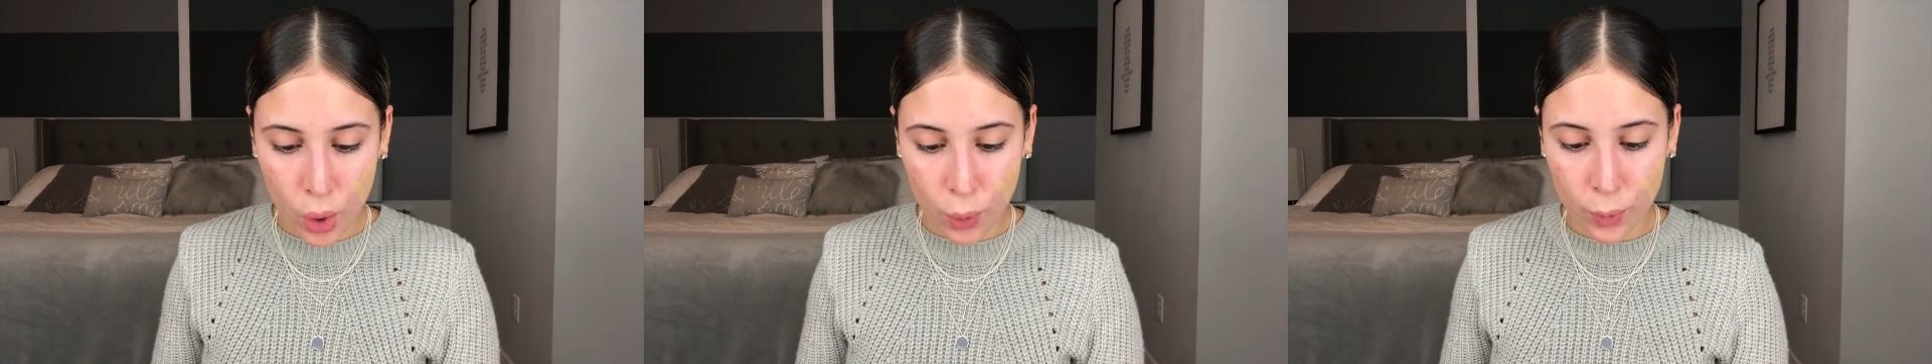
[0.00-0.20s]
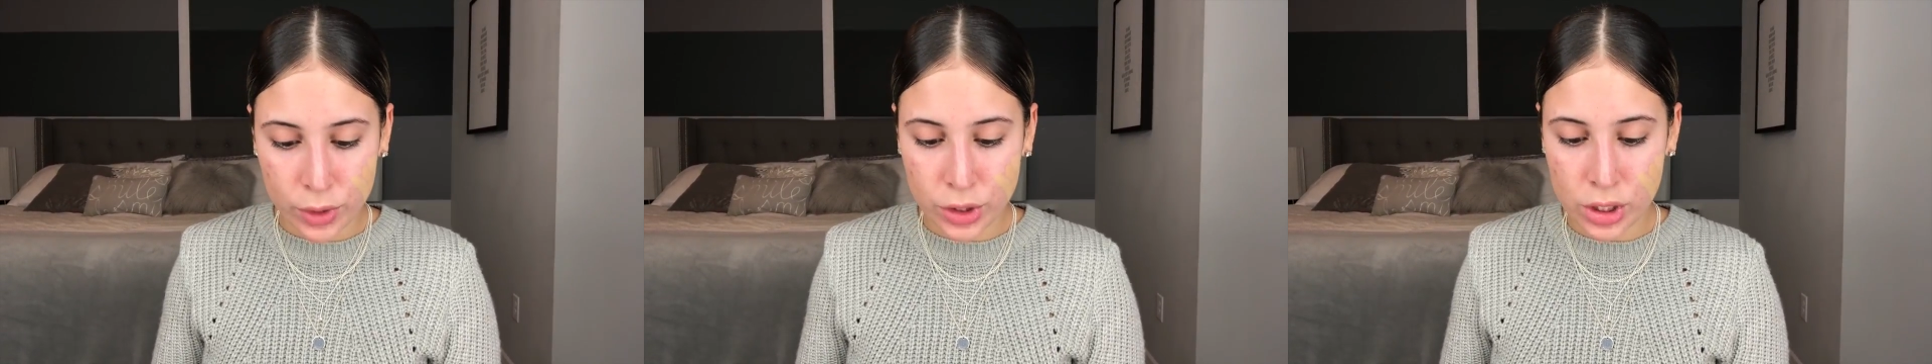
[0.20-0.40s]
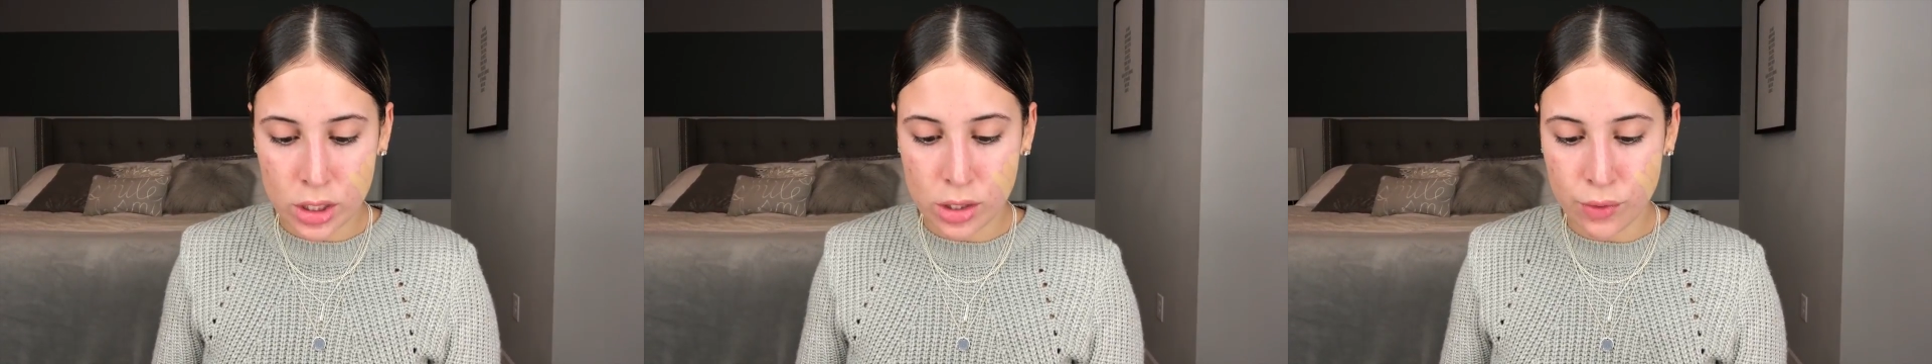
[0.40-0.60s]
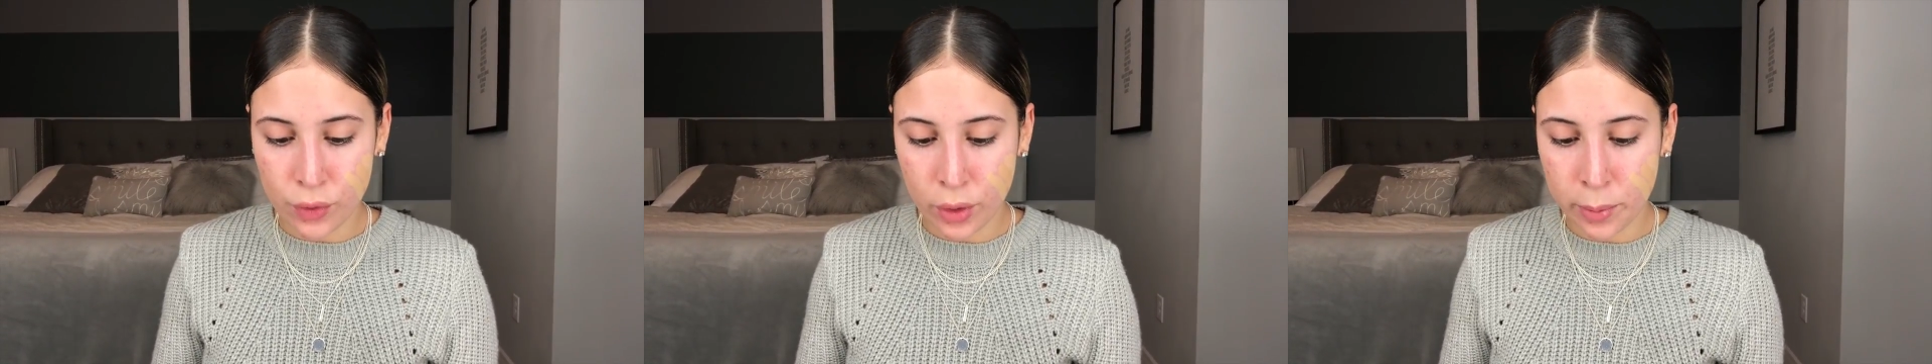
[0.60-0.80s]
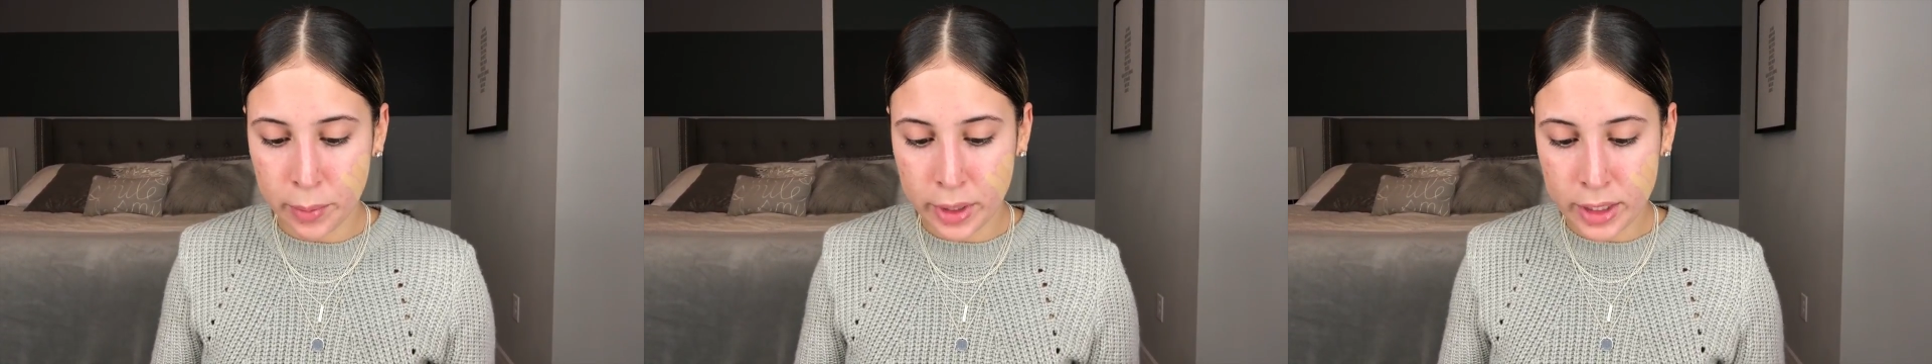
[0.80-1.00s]
which is
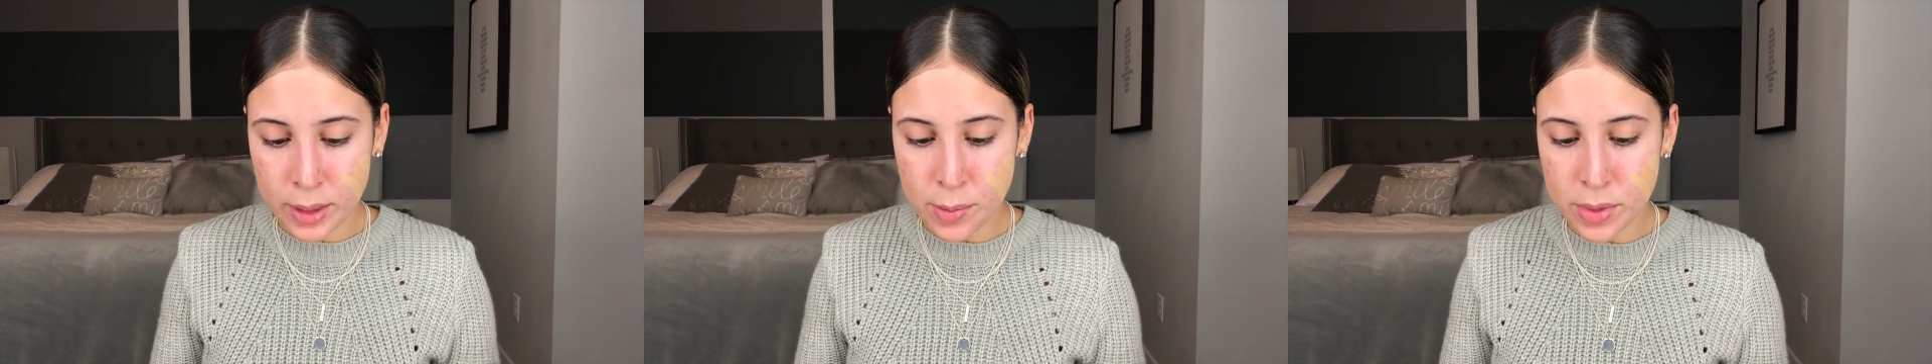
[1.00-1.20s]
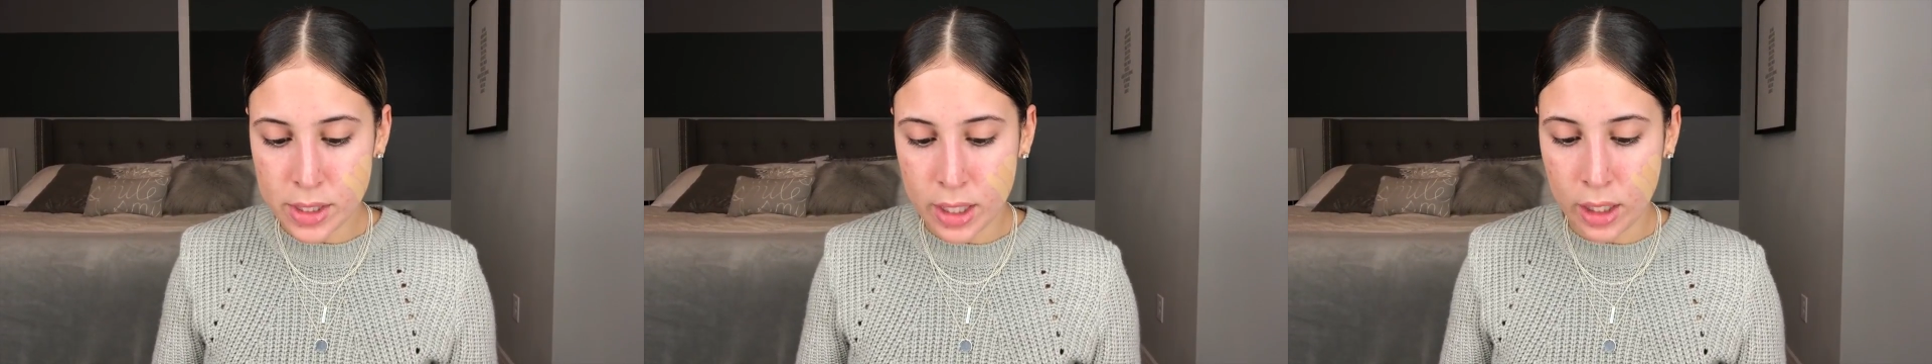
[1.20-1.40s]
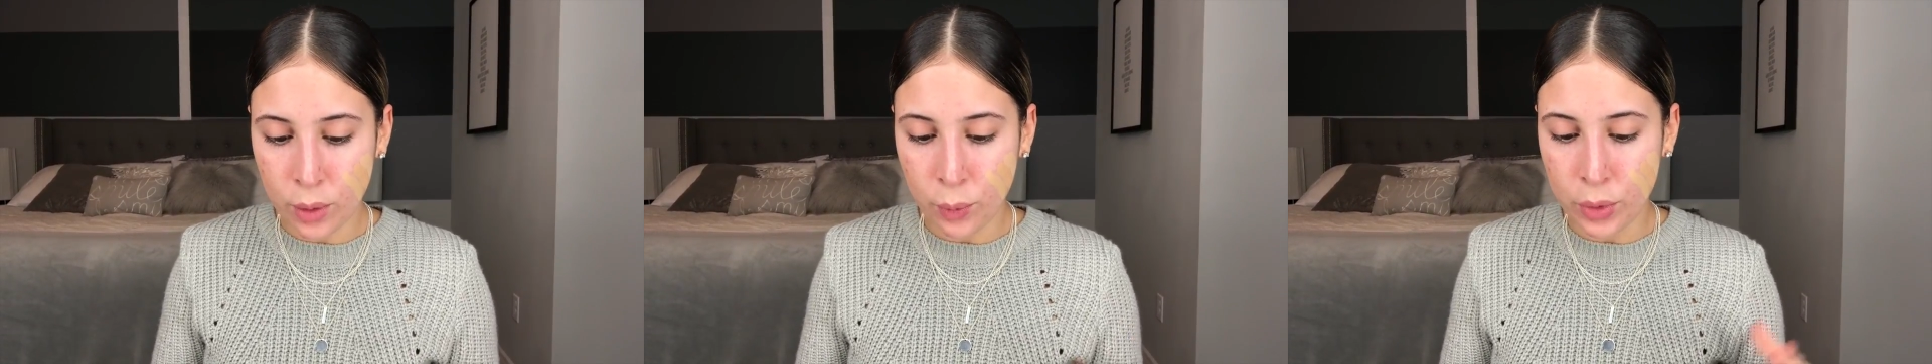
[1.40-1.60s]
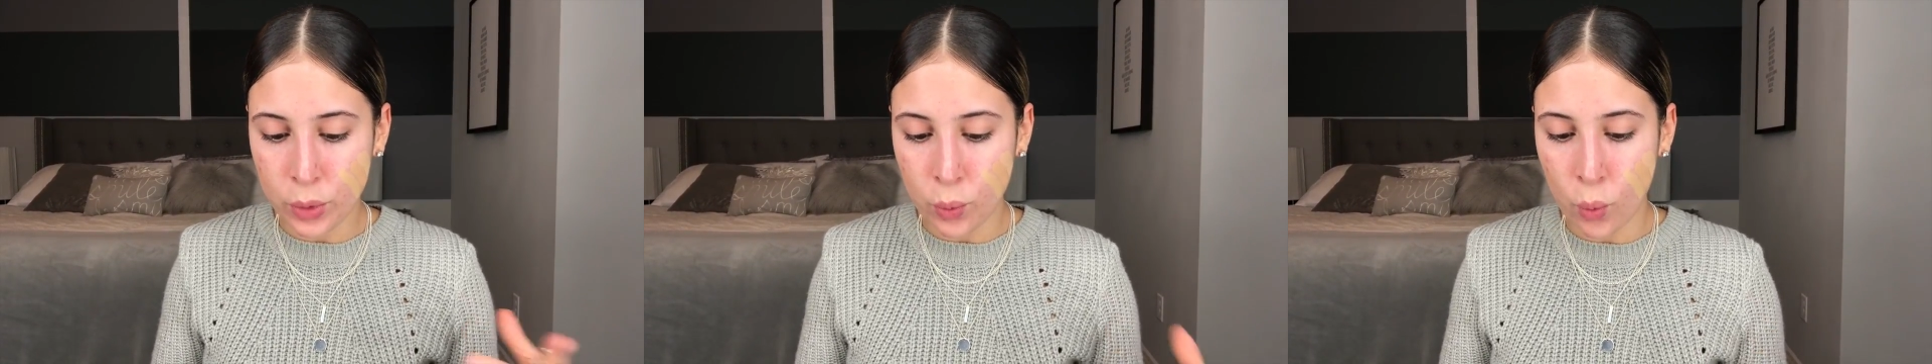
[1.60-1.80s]
for medium skin with